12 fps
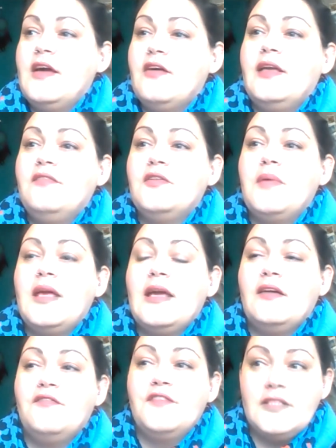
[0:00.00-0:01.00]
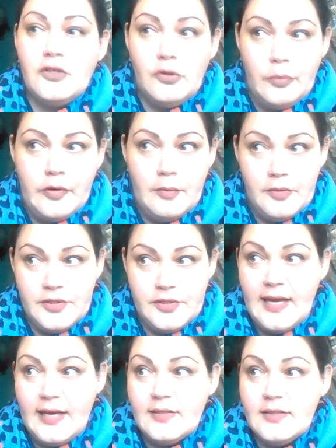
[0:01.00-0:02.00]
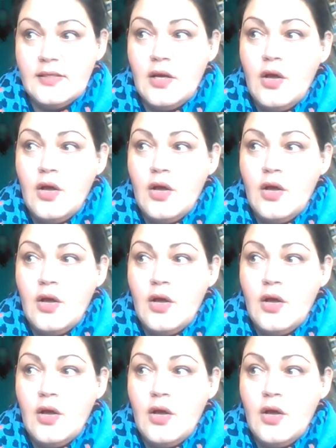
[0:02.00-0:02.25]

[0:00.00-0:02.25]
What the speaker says: even being a physical promised land